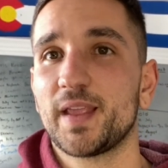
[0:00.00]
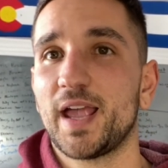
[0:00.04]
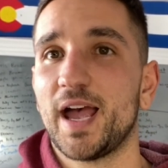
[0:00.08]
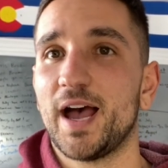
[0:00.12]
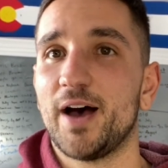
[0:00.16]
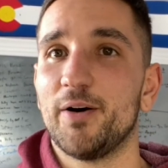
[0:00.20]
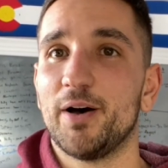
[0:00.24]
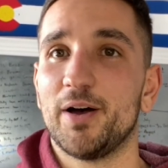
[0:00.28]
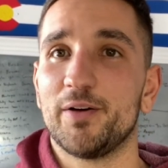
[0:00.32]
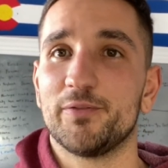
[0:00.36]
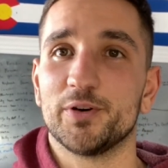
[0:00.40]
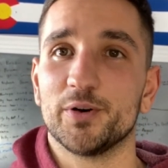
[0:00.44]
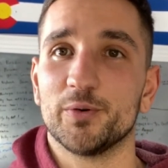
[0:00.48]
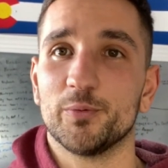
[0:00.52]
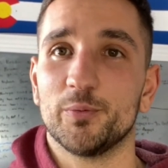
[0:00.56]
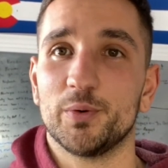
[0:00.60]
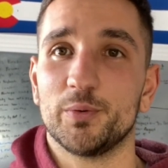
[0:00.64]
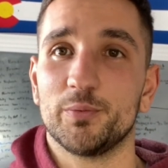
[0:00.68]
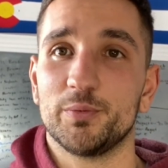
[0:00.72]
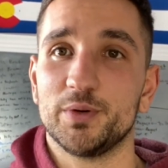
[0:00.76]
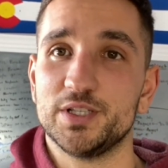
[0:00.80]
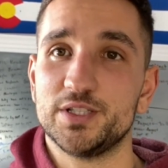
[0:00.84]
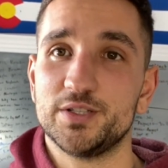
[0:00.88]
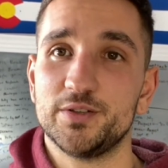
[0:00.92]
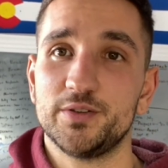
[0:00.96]
However, when
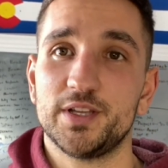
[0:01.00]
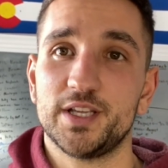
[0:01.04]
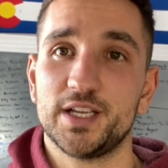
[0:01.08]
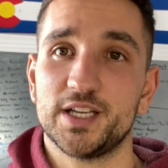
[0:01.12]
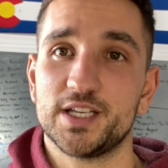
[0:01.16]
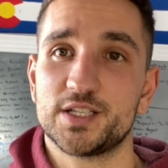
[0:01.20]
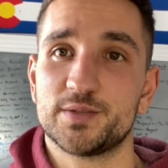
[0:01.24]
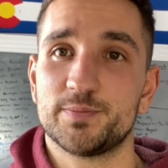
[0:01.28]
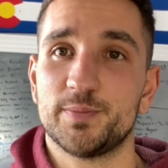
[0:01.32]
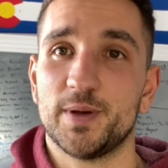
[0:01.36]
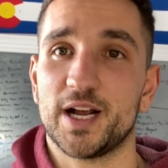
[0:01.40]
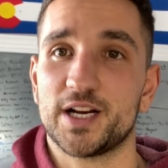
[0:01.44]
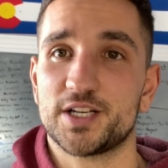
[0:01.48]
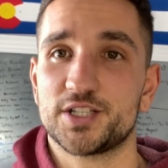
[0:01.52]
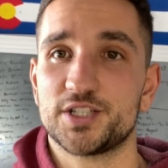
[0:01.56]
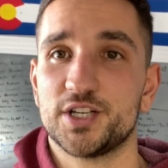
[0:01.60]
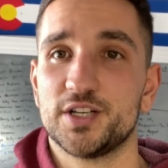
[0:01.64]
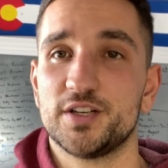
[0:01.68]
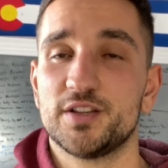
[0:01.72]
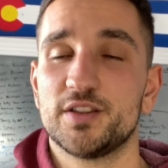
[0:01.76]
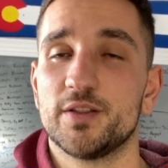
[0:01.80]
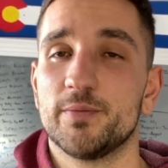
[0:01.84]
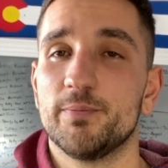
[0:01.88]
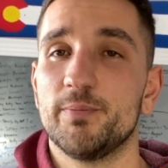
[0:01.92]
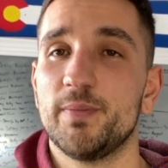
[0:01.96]
we do the
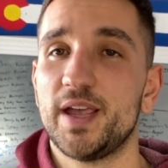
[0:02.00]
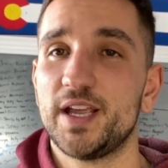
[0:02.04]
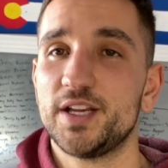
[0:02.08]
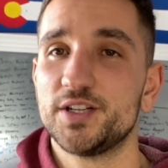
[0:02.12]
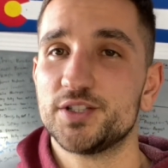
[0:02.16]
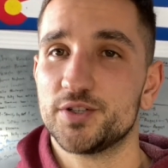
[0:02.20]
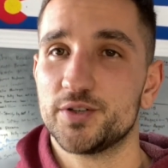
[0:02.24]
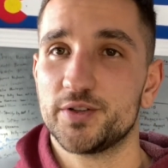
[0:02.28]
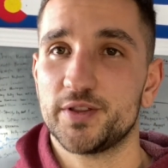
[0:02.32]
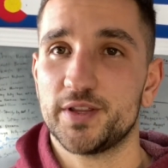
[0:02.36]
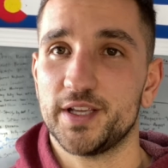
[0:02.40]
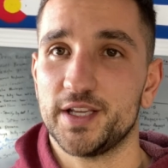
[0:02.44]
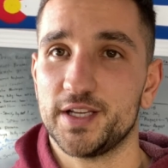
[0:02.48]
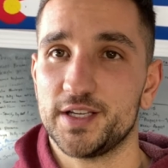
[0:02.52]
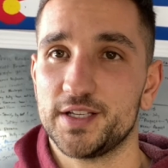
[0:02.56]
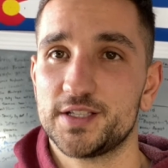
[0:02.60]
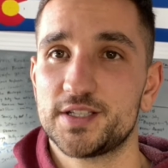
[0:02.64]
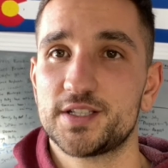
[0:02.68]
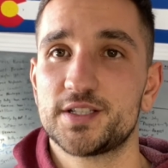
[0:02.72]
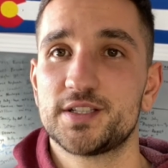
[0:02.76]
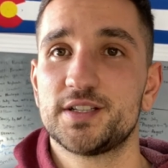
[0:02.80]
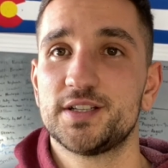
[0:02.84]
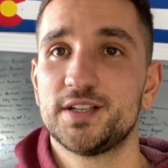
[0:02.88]
inspection, the major things,